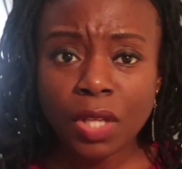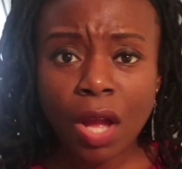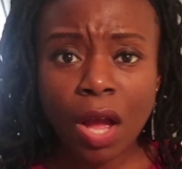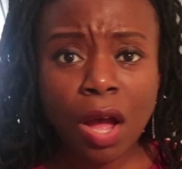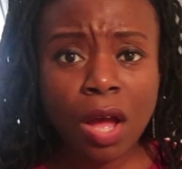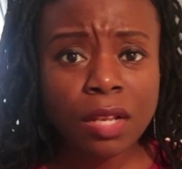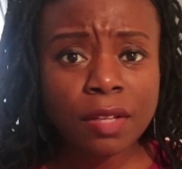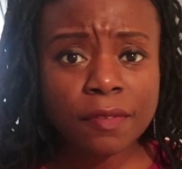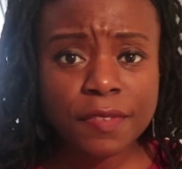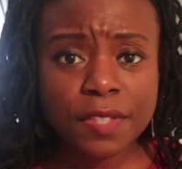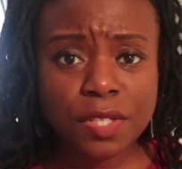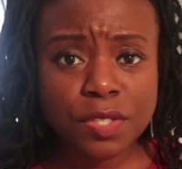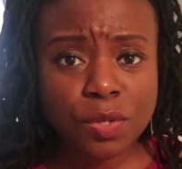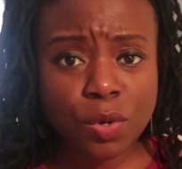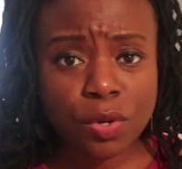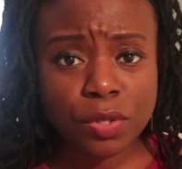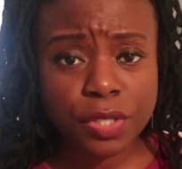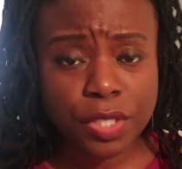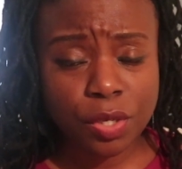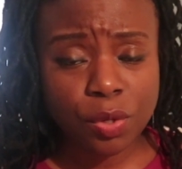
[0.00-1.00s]
all of
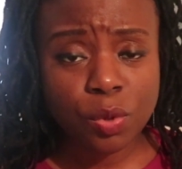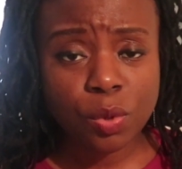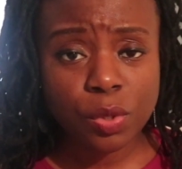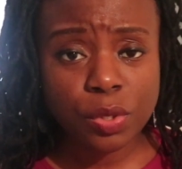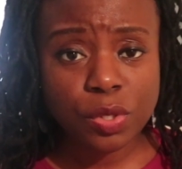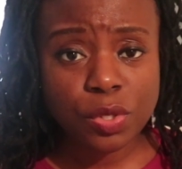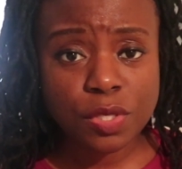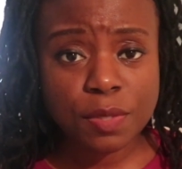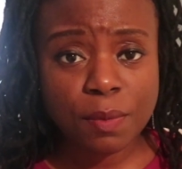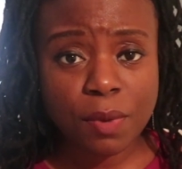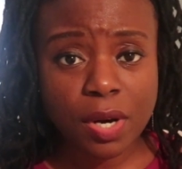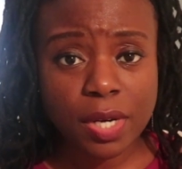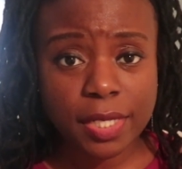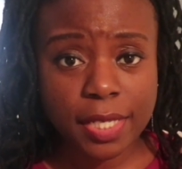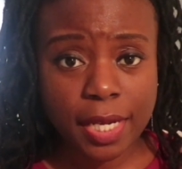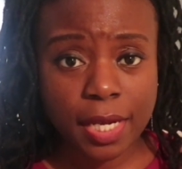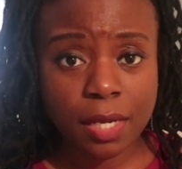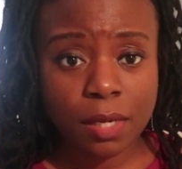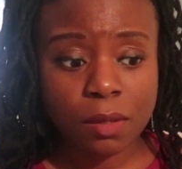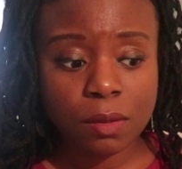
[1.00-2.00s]
their oils marked
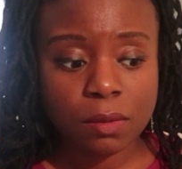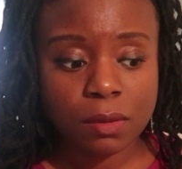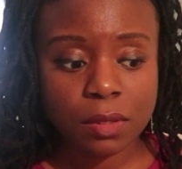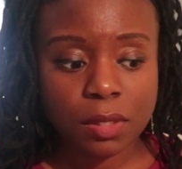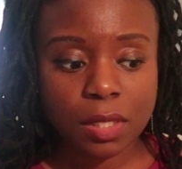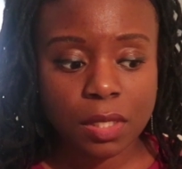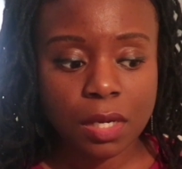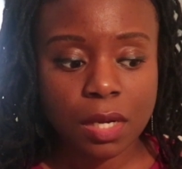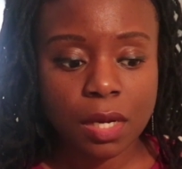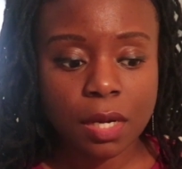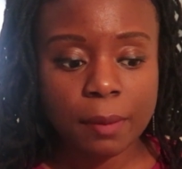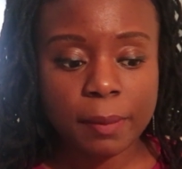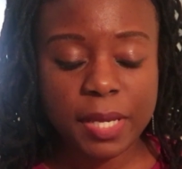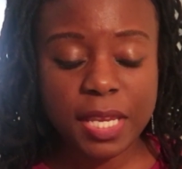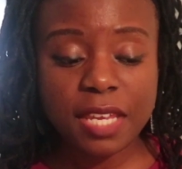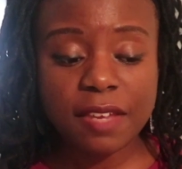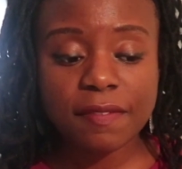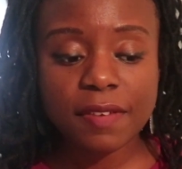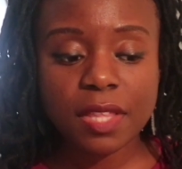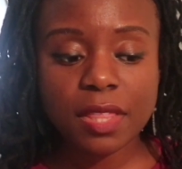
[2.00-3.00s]
down,
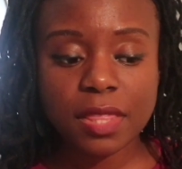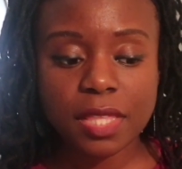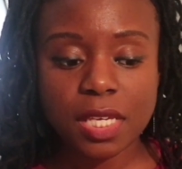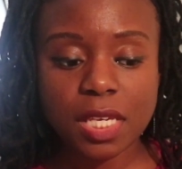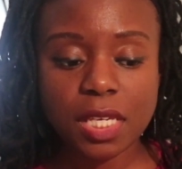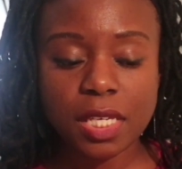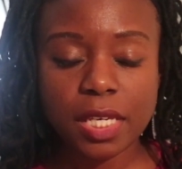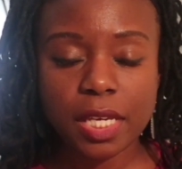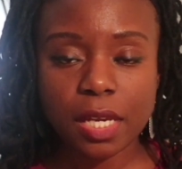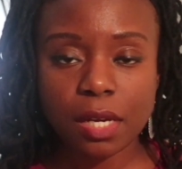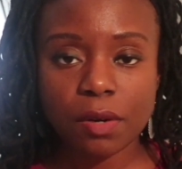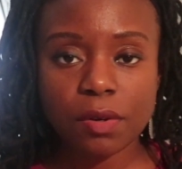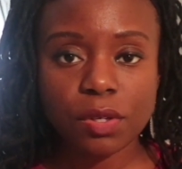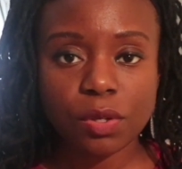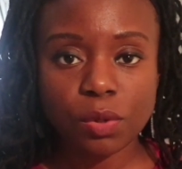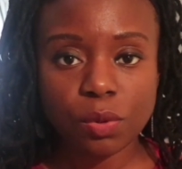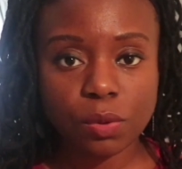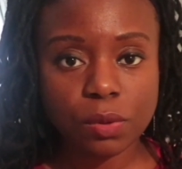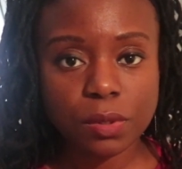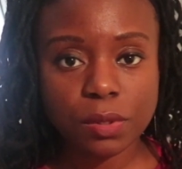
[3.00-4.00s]
even the
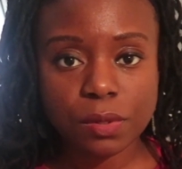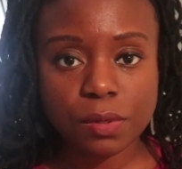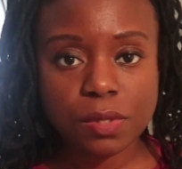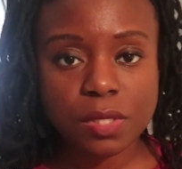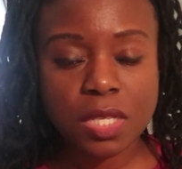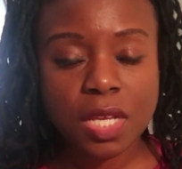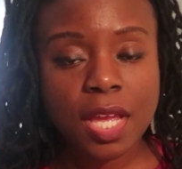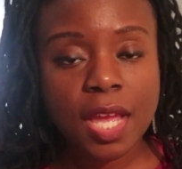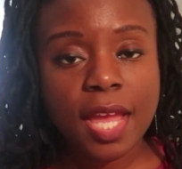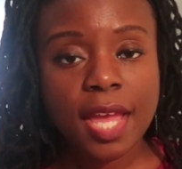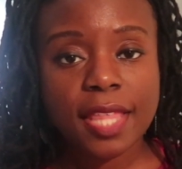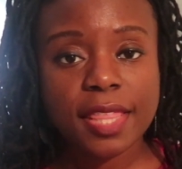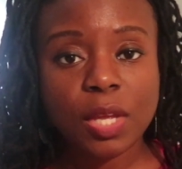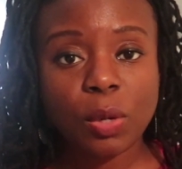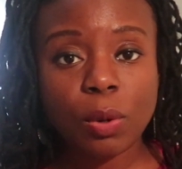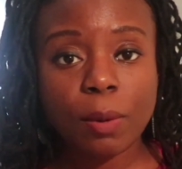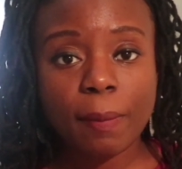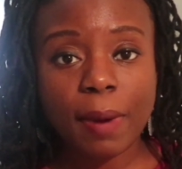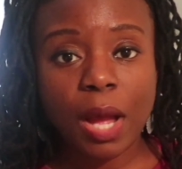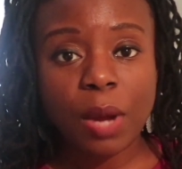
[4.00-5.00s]
carrier oils. They
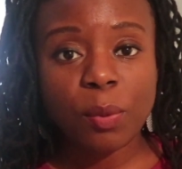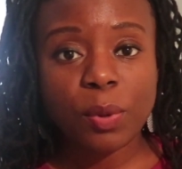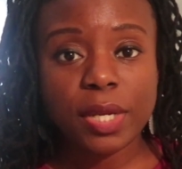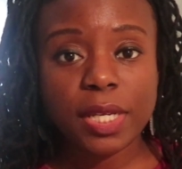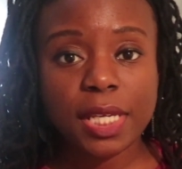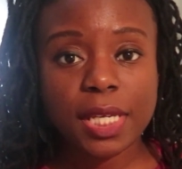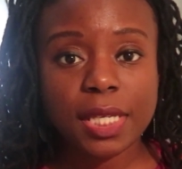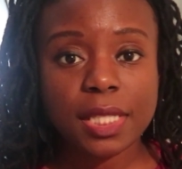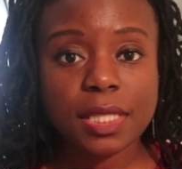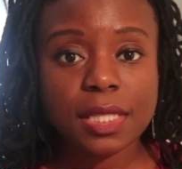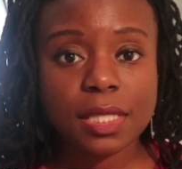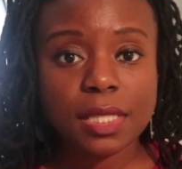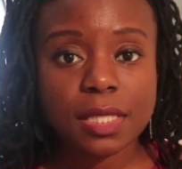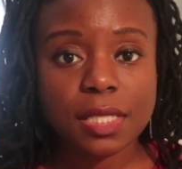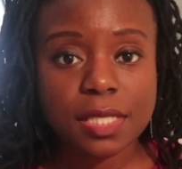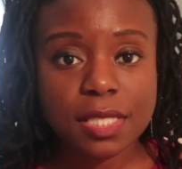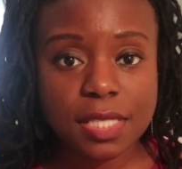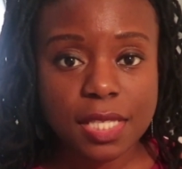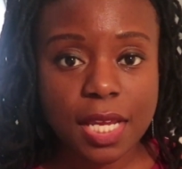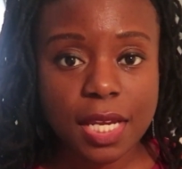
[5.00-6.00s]
were buy one get
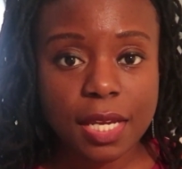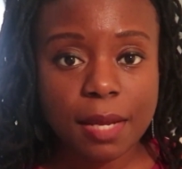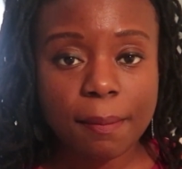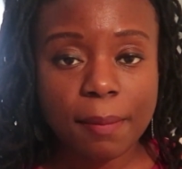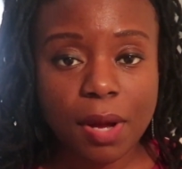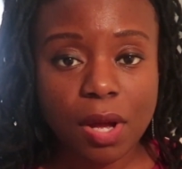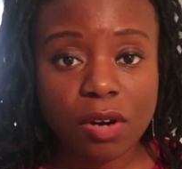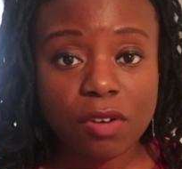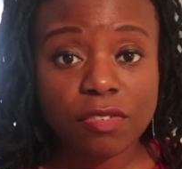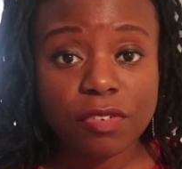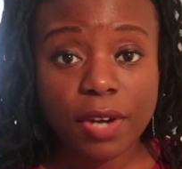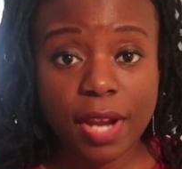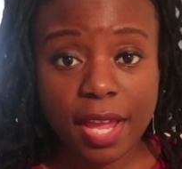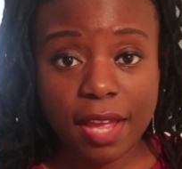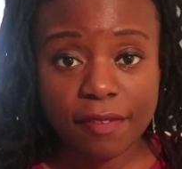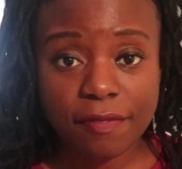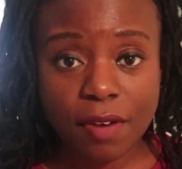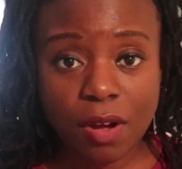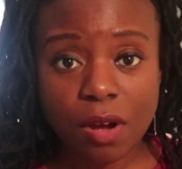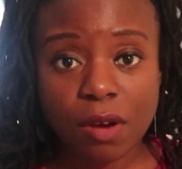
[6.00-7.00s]
the second bottle for
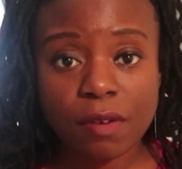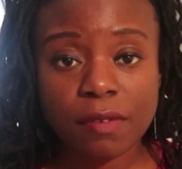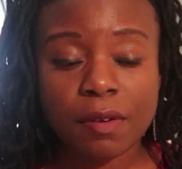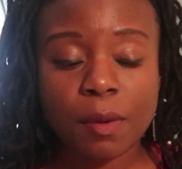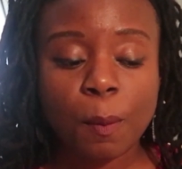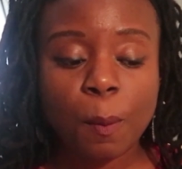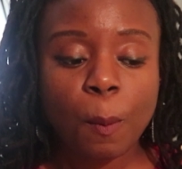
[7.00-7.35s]
half off.